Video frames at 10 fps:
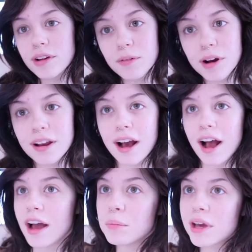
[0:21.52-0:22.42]
Everyone,
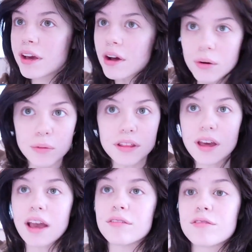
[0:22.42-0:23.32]
I'm here
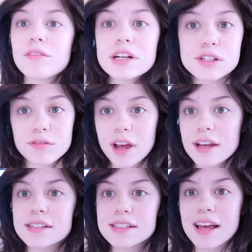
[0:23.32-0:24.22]
with a fresh
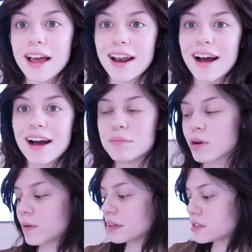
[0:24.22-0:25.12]
face and I'm
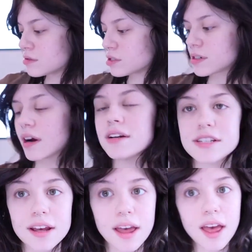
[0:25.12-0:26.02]
going to
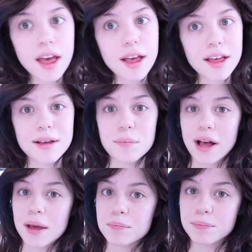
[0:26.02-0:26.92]
start
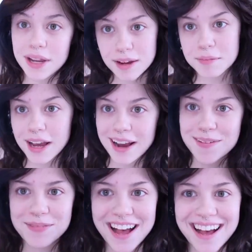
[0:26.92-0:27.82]
by pinning my
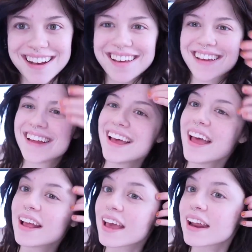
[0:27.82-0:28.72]
hair back
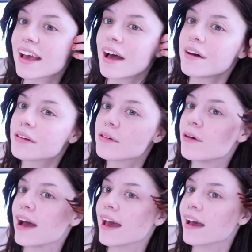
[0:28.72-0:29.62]
and getting it out of
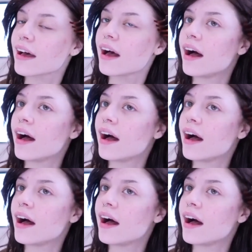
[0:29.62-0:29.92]
the way.